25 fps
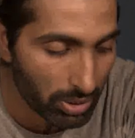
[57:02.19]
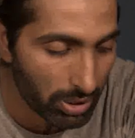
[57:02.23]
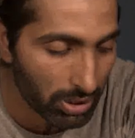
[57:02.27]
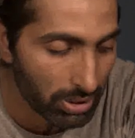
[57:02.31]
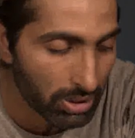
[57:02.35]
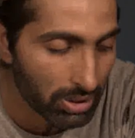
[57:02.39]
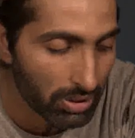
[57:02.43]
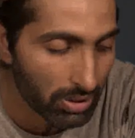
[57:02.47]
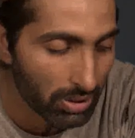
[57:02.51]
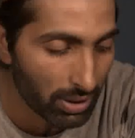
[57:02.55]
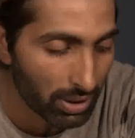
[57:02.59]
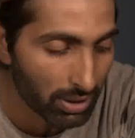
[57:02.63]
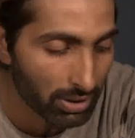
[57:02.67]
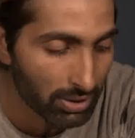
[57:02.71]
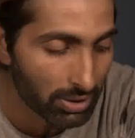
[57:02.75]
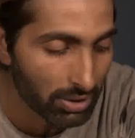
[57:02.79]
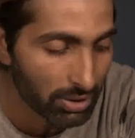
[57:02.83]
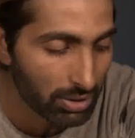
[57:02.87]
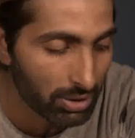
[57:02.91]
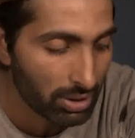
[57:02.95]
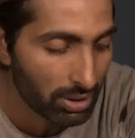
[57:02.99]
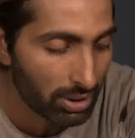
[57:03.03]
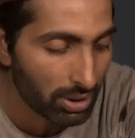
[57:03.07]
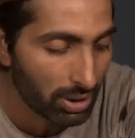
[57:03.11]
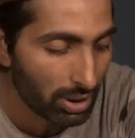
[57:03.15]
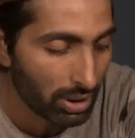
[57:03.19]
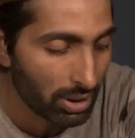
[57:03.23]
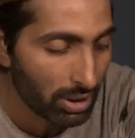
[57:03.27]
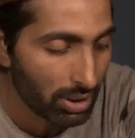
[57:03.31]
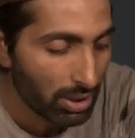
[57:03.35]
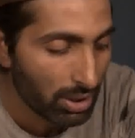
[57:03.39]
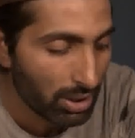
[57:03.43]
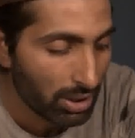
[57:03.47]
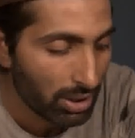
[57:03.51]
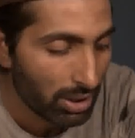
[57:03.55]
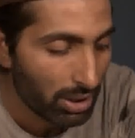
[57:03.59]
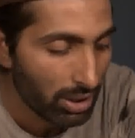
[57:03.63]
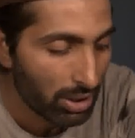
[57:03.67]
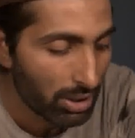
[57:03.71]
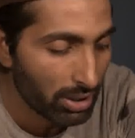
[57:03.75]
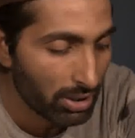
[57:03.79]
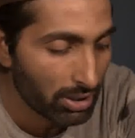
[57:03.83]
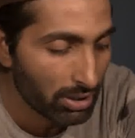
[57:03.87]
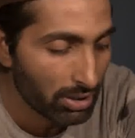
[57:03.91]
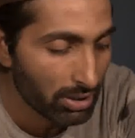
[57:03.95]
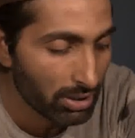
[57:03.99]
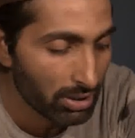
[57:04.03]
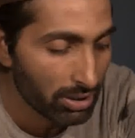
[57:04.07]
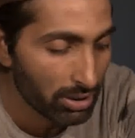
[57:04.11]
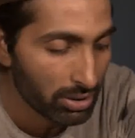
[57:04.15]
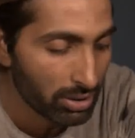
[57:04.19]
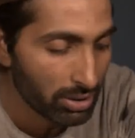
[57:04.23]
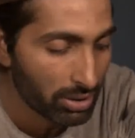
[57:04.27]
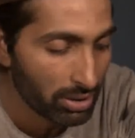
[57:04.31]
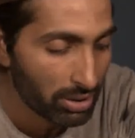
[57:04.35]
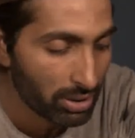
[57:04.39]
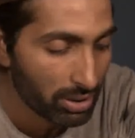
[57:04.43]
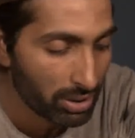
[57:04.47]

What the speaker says: to Red Cross and